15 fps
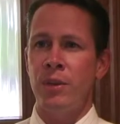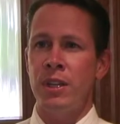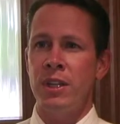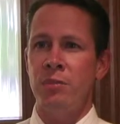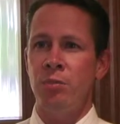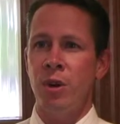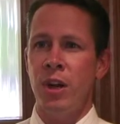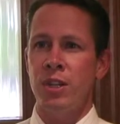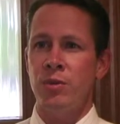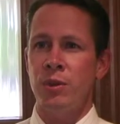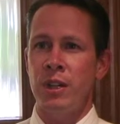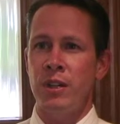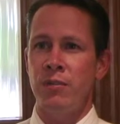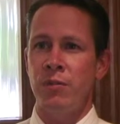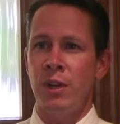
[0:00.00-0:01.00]
We need to brush,
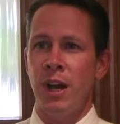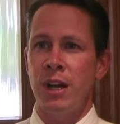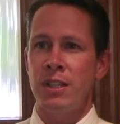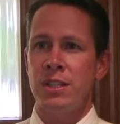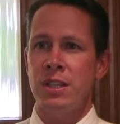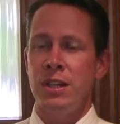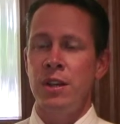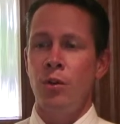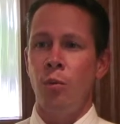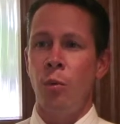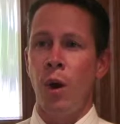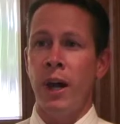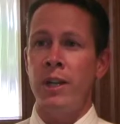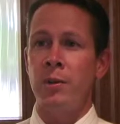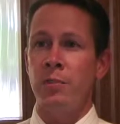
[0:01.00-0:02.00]
we need to floss.
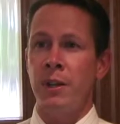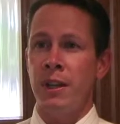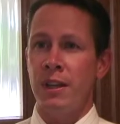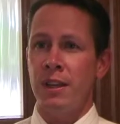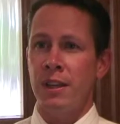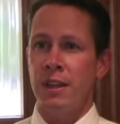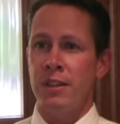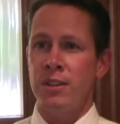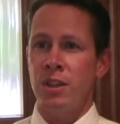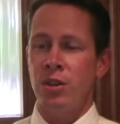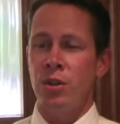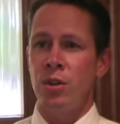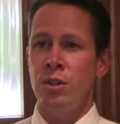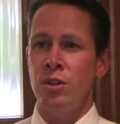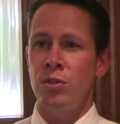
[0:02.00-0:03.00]
Water pick is a
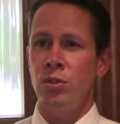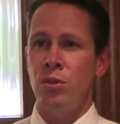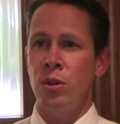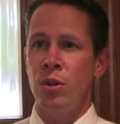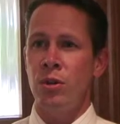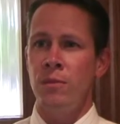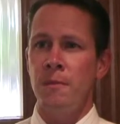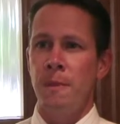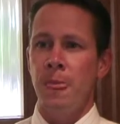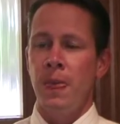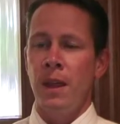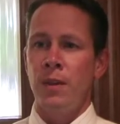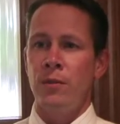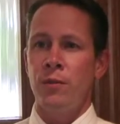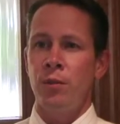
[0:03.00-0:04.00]
good tool
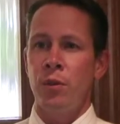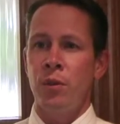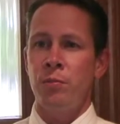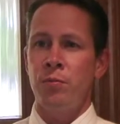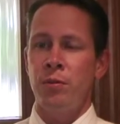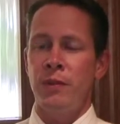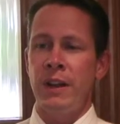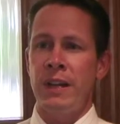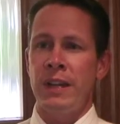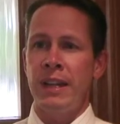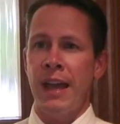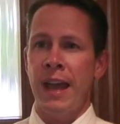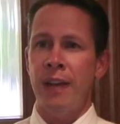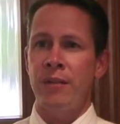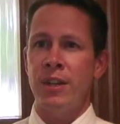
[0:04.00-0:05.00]
for preventing
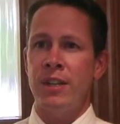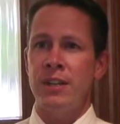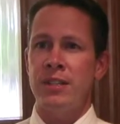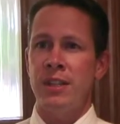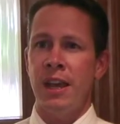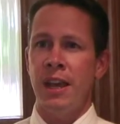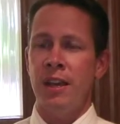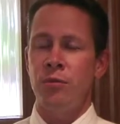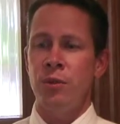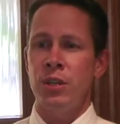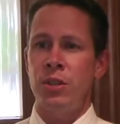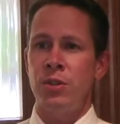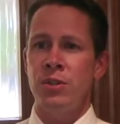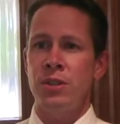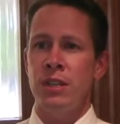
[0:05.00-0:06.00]
cavities and
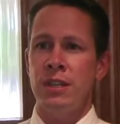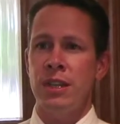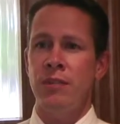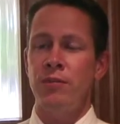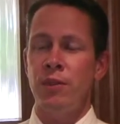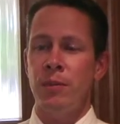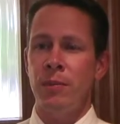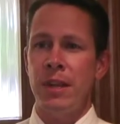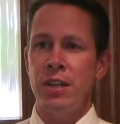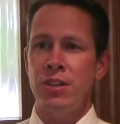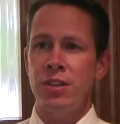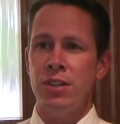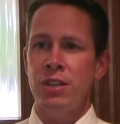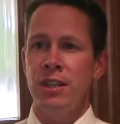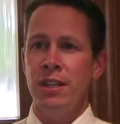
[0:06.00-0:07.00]
reducing
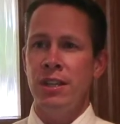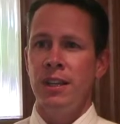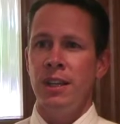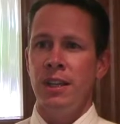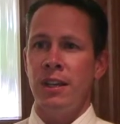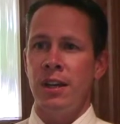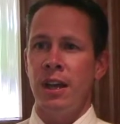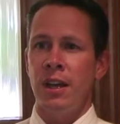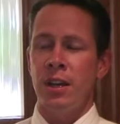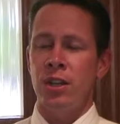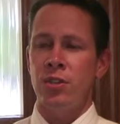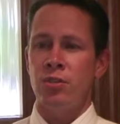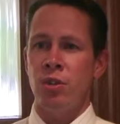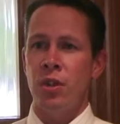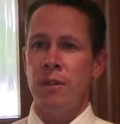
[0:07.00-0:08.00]
inflammation,
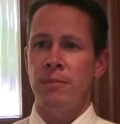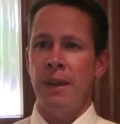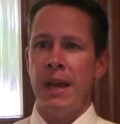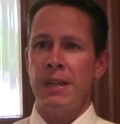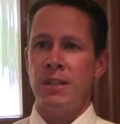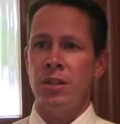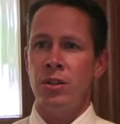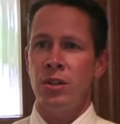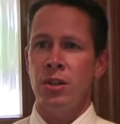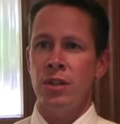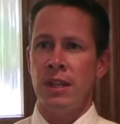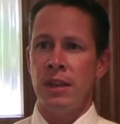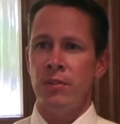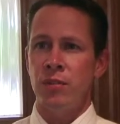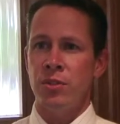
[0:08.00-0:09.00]
controlling bacterial
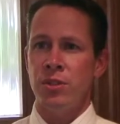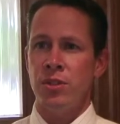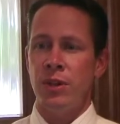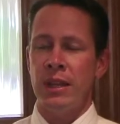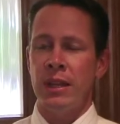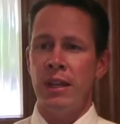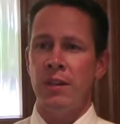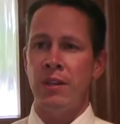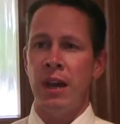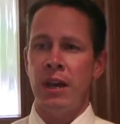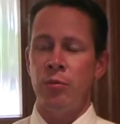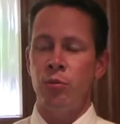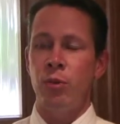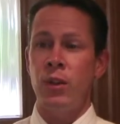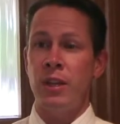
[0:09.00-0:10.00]
levels. So I
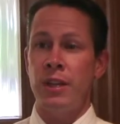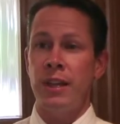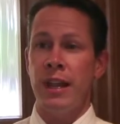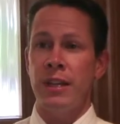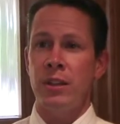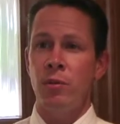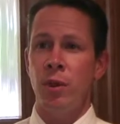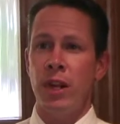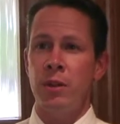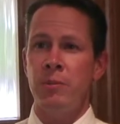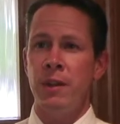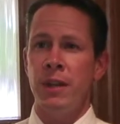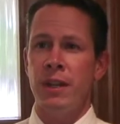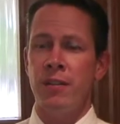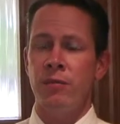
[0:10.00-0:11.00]
really like the water
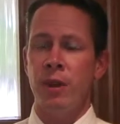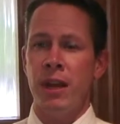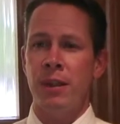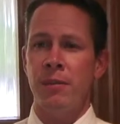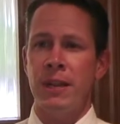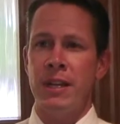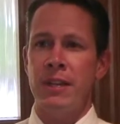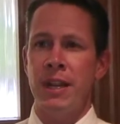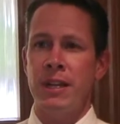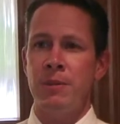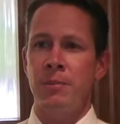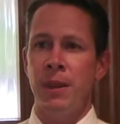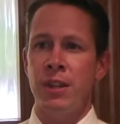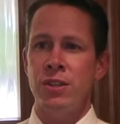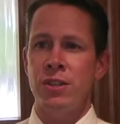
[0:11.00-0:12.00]
pick and have recommended that to
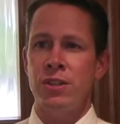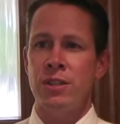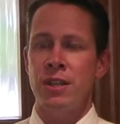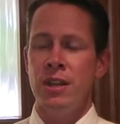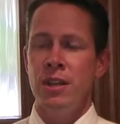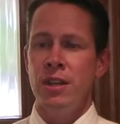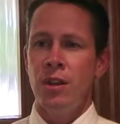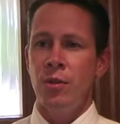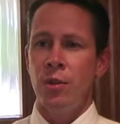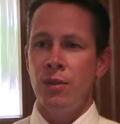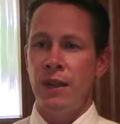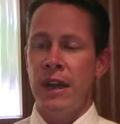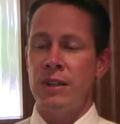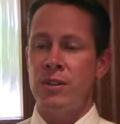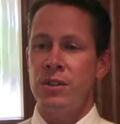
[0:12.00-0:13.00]
patients. We've
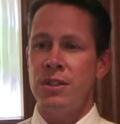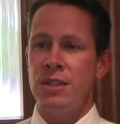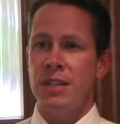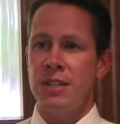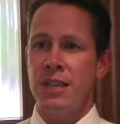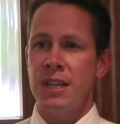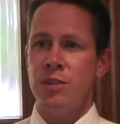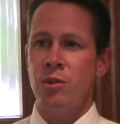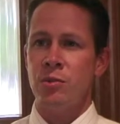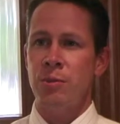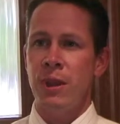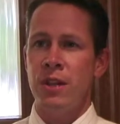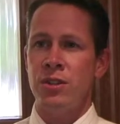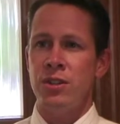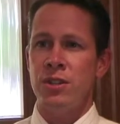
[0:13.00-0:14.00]
had good success with
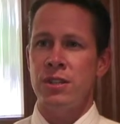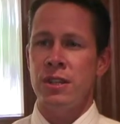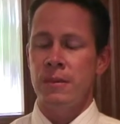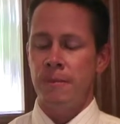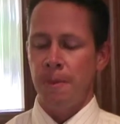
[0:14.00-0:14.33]
patients.